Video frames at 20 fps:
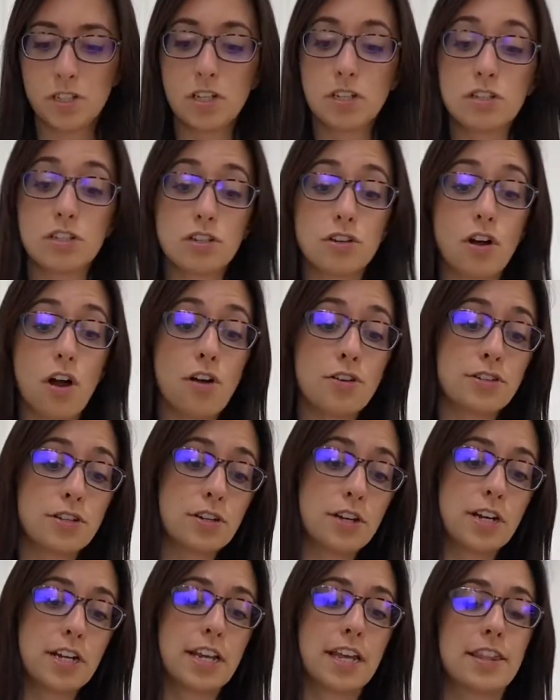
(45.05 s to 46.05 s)
So you're also
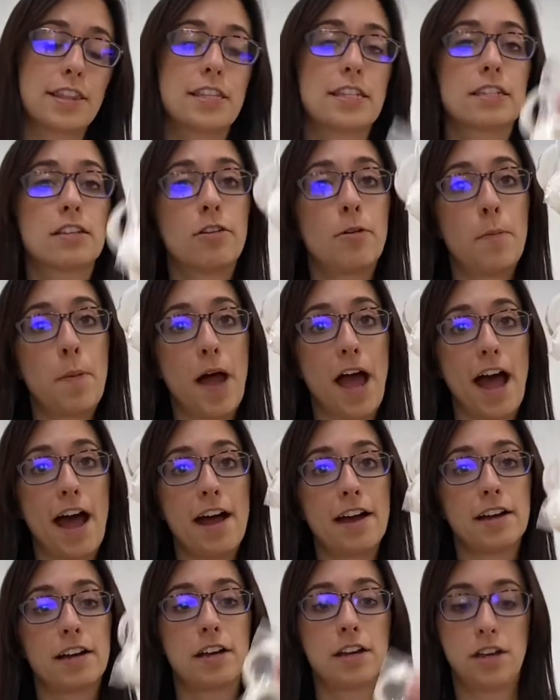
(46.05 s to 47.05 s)
going to get this little
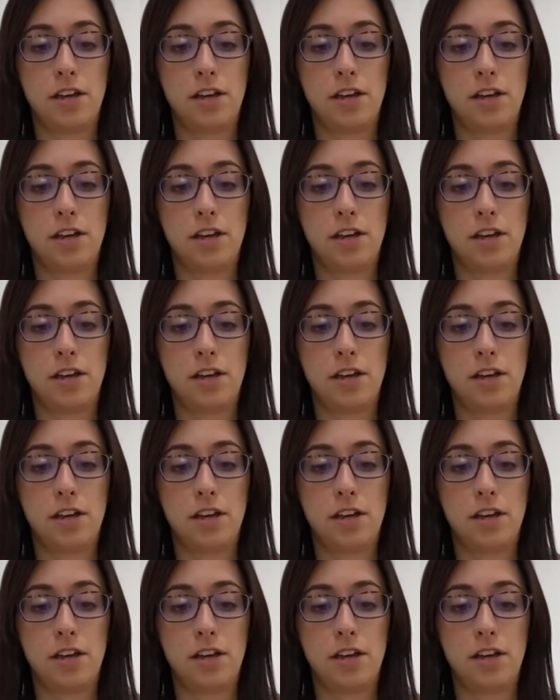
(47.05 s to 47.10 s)
pack